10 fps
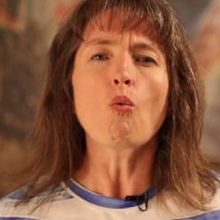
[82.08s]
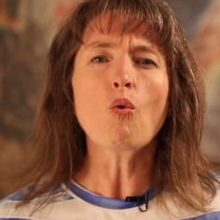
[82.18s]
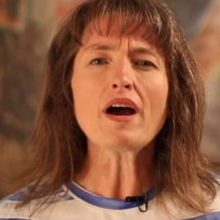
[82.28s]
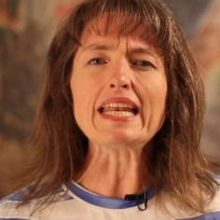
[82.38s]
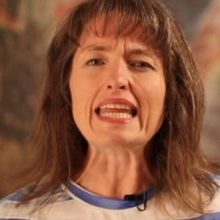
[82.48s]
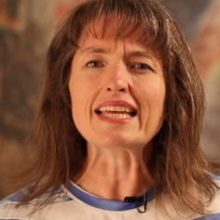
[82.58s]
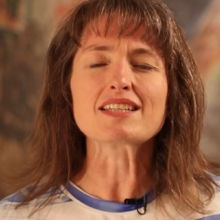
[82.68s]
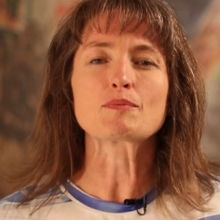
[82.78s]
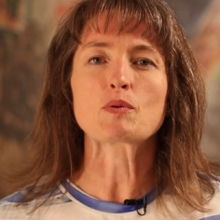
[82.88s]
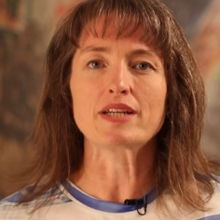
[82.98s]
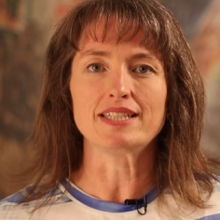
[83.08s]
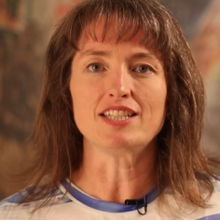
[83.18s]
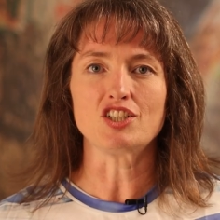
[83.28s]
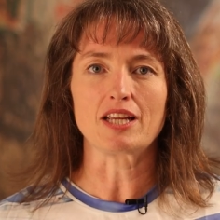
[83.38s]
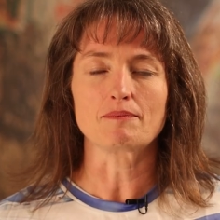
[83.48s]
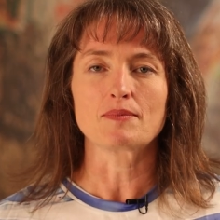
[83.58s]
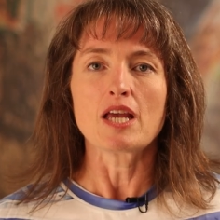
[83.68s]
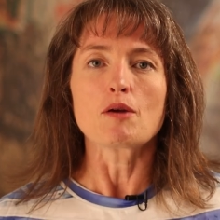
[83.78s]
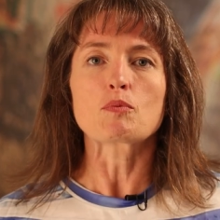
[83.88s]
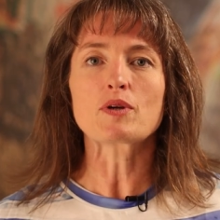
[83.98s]
What is pre-teaching?
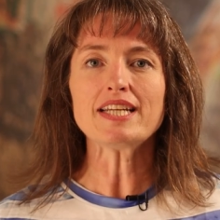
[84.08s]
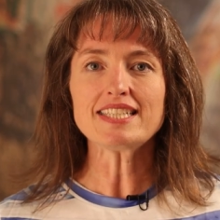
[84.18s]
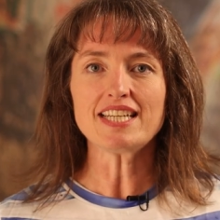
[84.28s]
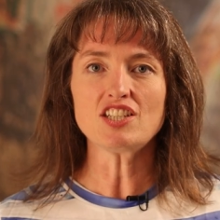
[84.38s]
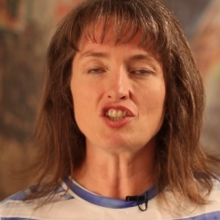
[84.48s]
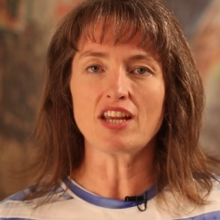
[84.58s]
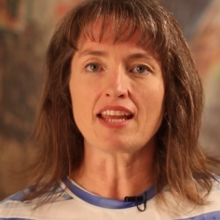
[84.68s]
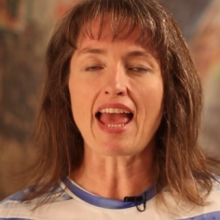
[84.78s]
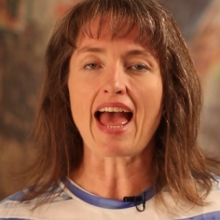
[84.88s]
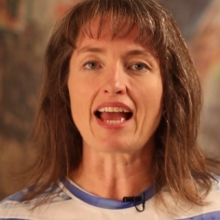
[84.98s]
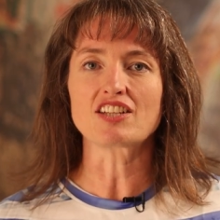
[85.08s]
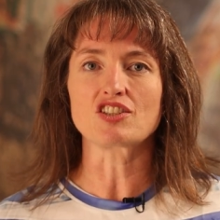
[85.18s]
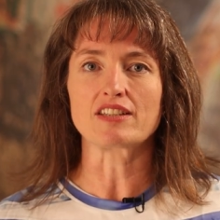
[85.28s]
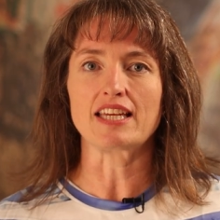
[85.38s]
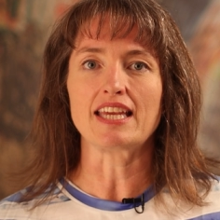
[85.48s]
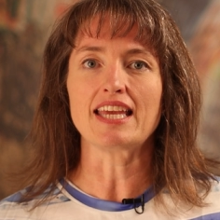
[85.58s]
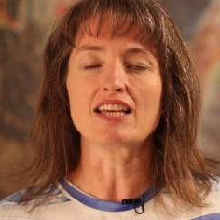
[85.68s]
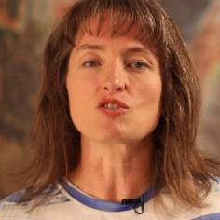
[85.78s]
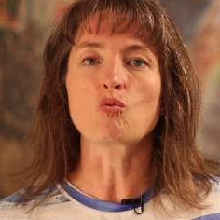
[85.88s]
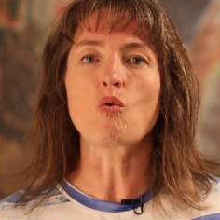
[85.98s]
Pre-teaching actually
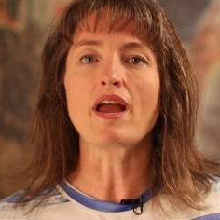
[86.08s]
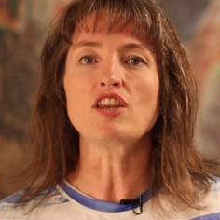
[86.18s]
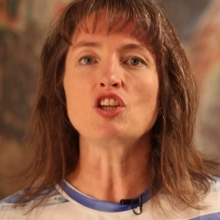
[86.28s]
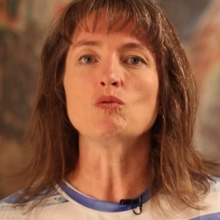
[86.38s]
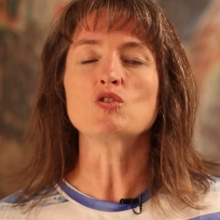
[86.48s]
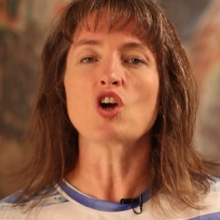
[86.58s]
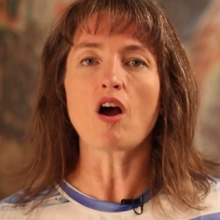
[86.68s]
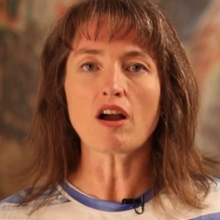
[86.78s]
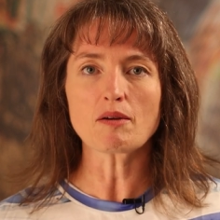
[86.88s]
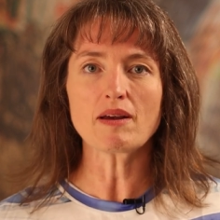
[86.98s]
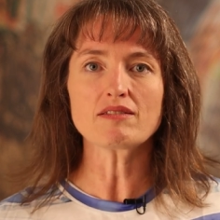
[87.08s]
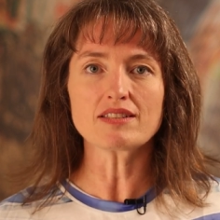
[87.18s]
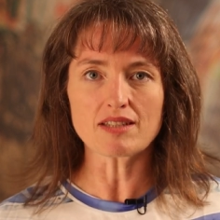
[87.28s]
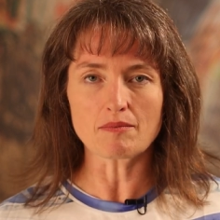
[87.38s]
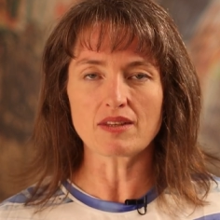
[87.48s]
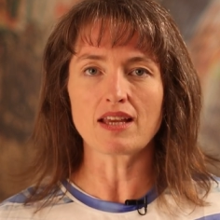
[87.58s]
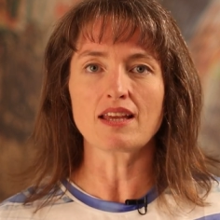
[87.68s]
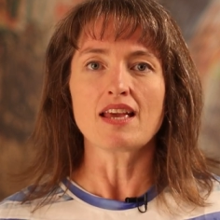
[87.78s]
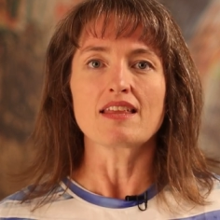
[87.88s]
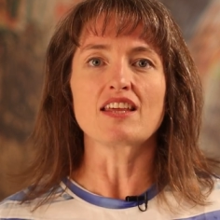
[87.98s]
is when you talk about
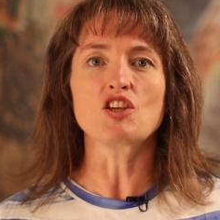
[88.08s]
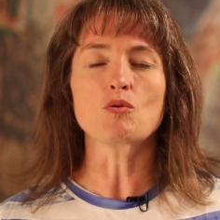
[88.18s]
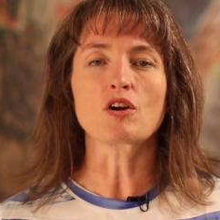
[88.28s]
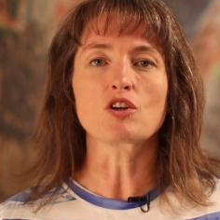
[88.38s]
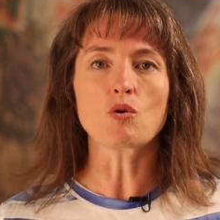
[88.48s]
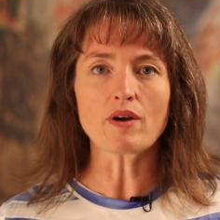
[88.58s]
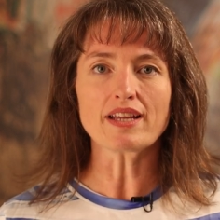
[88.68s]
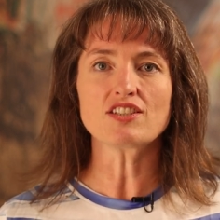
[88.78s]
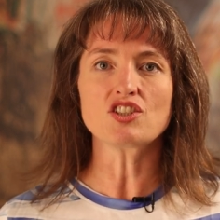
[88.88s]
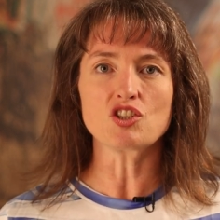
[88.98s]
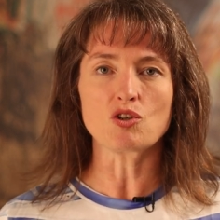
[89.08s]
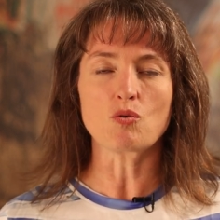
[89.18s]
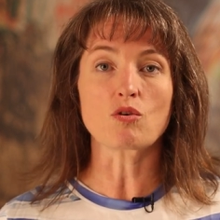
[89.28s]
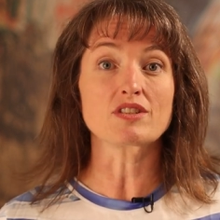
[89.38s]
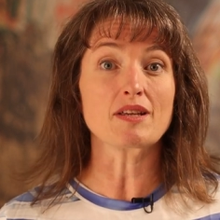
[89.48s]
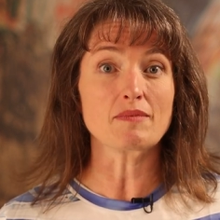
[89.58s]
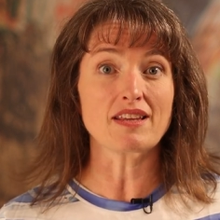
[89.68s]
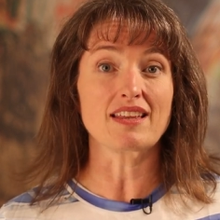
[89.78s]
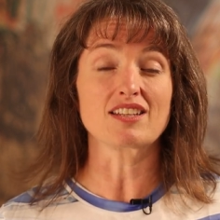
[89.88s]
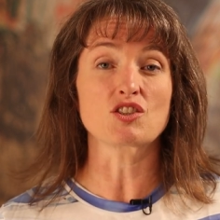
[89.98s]
something that you are going to do or
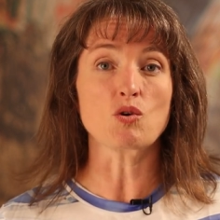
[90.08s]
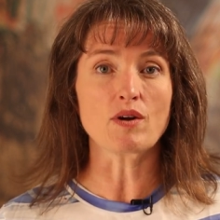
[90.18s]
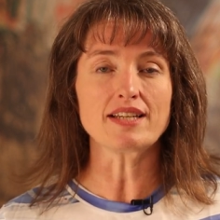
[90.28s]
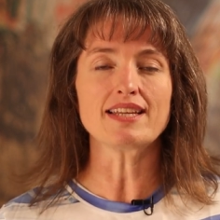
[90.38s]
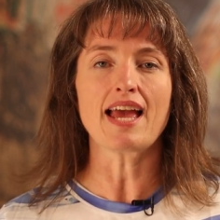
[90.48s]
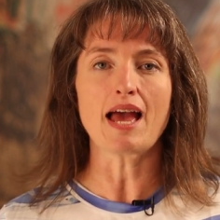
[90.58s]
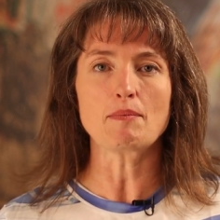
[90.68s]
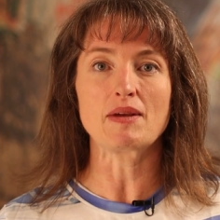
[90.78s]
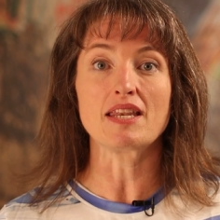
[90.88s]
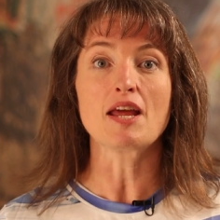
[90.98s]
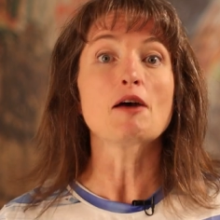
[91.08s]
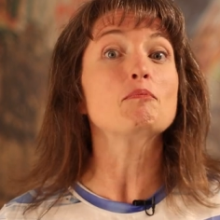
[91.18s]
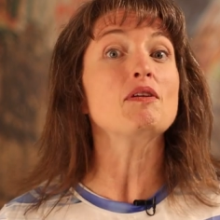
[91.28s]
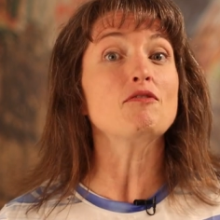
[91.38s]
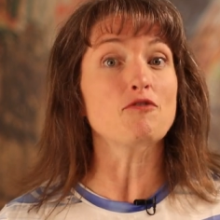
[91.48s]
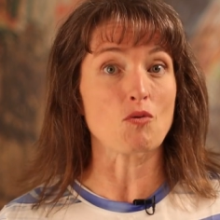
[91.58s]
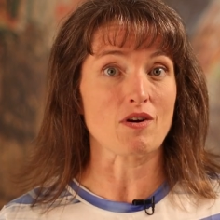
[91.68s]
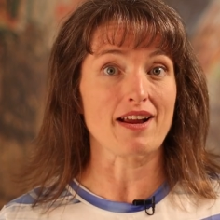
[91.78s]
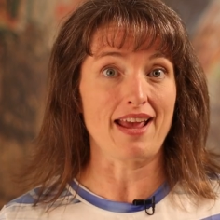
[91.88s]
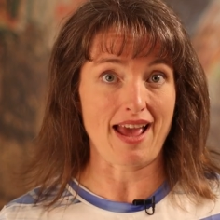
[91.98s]
something that is going to happen before it